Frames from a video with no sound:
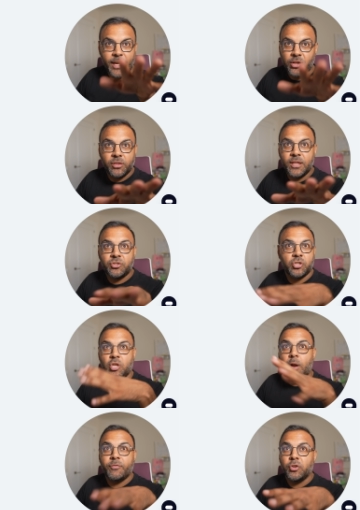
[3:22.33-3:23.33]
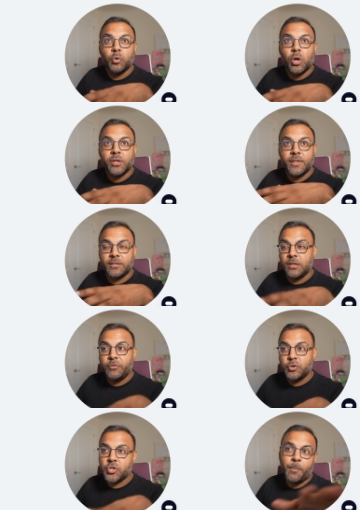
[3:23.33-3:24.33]
into this so you don't have to do all of this in the
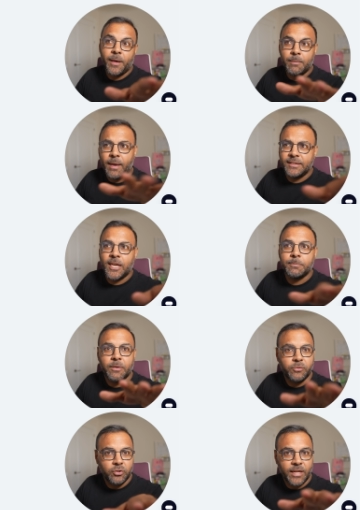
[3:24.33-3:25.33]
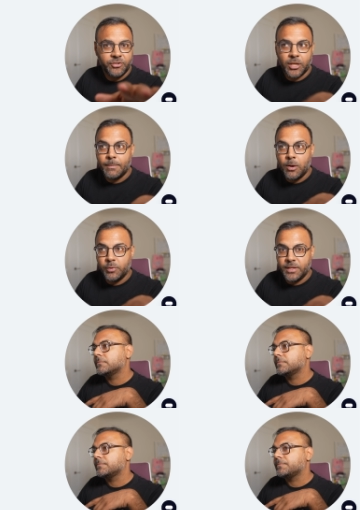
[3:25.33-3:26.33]
future, but it might take me a few days to come out with it.
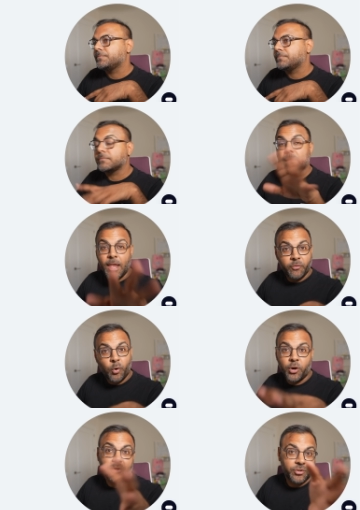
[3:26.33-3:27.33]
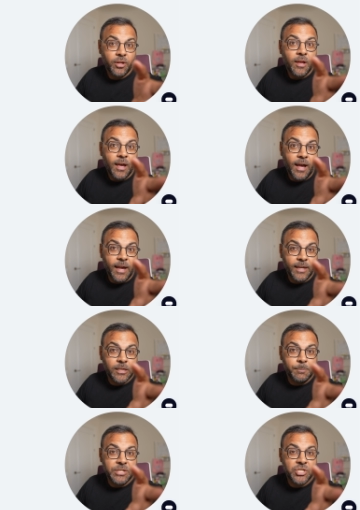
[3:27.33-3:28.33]
And of course, uh,
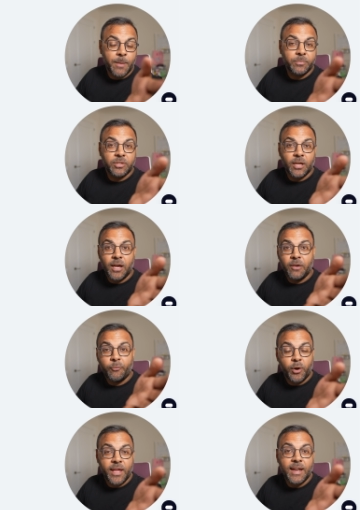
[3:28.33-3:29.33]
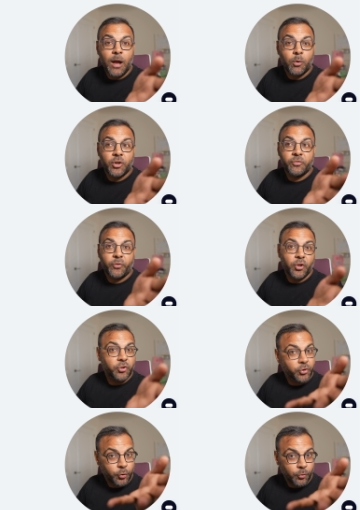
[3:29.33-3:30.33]
it'll be shipped uh, 48 hours
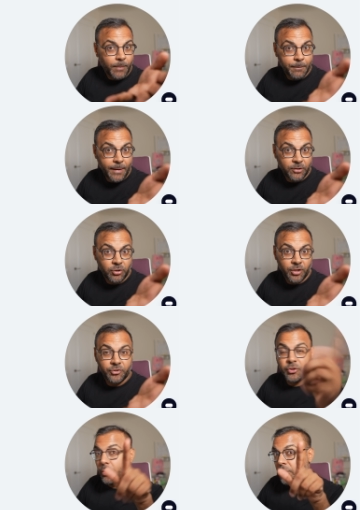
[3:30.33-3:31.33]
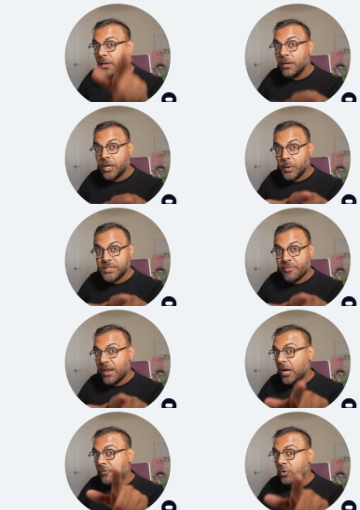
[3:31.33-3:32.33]
first to my Patreon. So go and check that
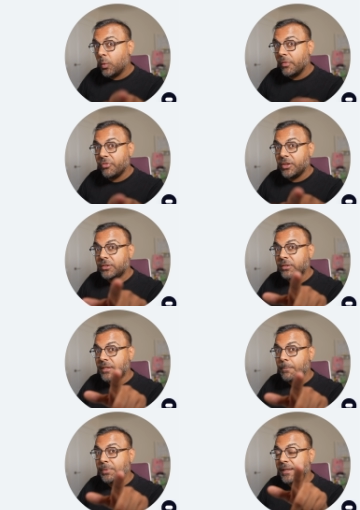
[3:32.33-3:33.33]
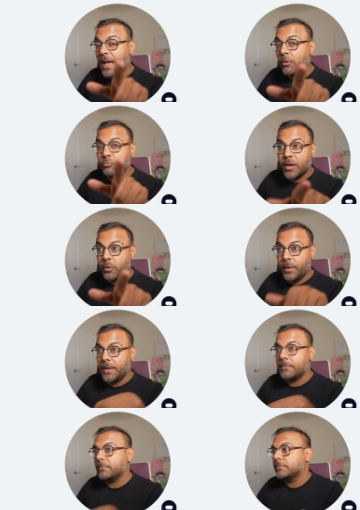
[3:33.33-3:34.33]
out if you want this template out right away.
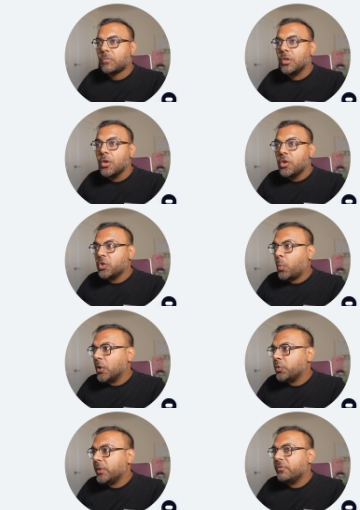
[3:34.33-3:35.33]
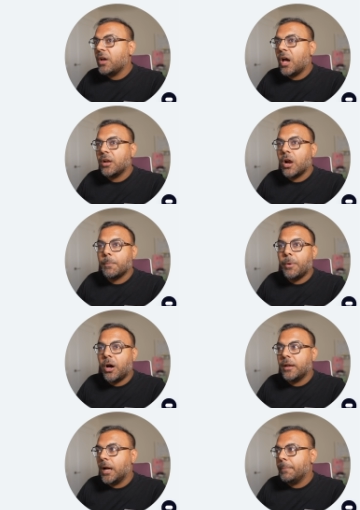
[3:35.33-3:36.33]
So once we've got our
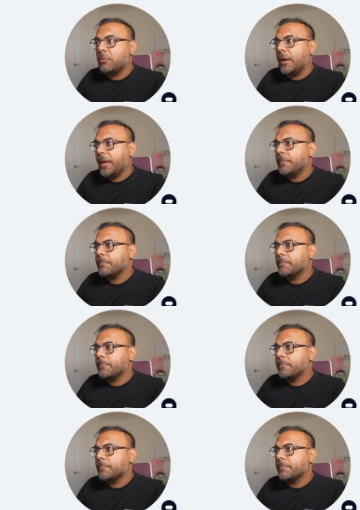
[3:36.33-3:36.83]
pod up and running,